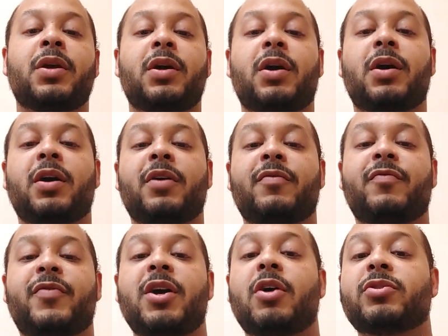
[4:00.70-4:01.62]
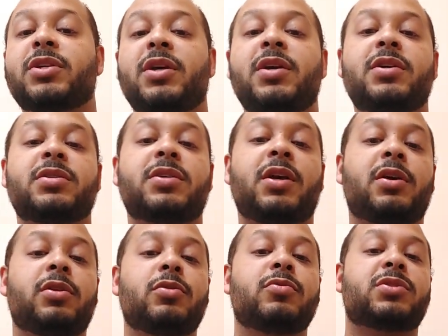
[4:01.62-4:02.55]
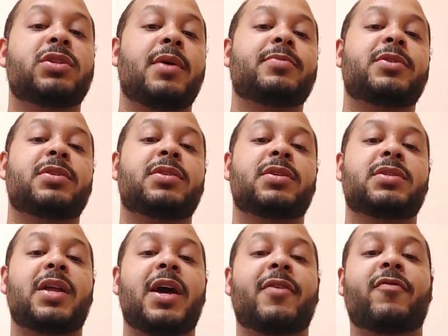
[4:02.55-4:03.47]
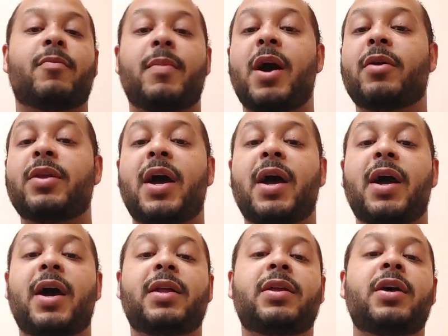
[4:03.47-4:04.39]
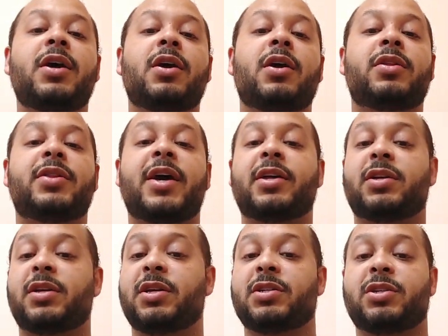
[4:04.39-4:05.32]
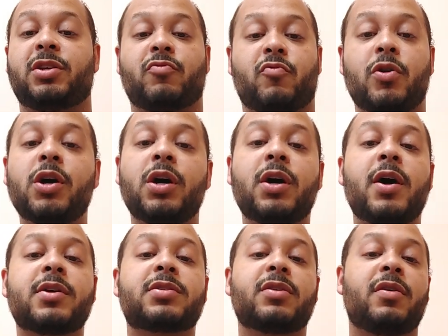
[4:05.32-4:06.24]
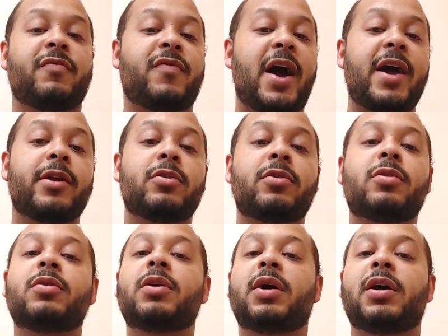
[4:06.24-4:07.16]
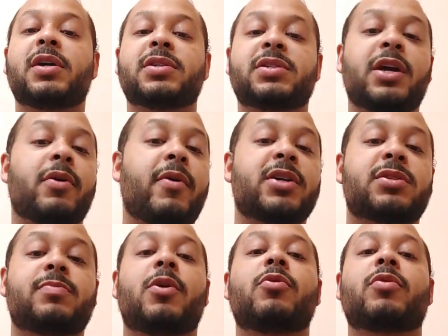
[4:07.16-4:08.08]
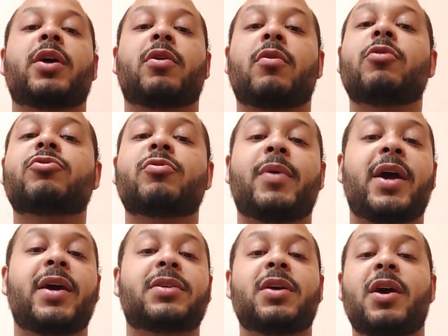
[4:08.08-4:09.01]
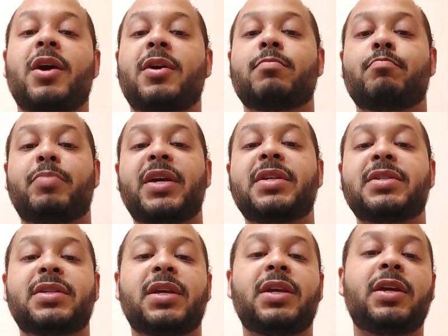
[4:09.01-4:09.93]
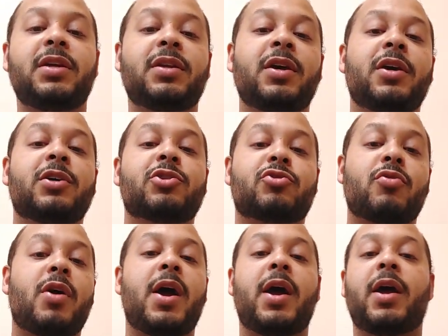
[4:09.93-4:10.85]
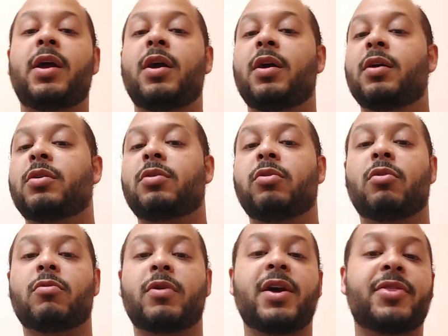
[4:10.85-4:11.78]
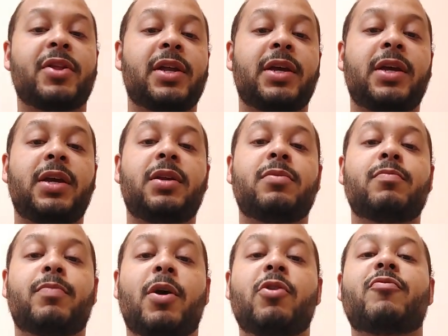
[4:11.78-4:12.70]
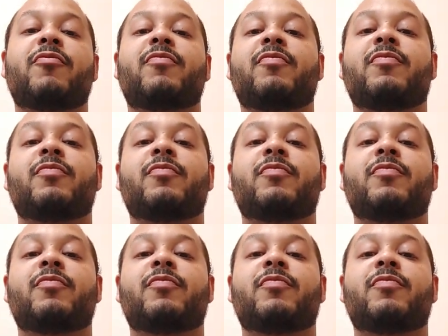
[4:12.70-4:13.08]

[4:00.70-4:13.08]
VOCs include substances like formaldehyde that is in rugs, vinyl, cigarette smoke, and grocery bags. Benzene, trichloroethylene, both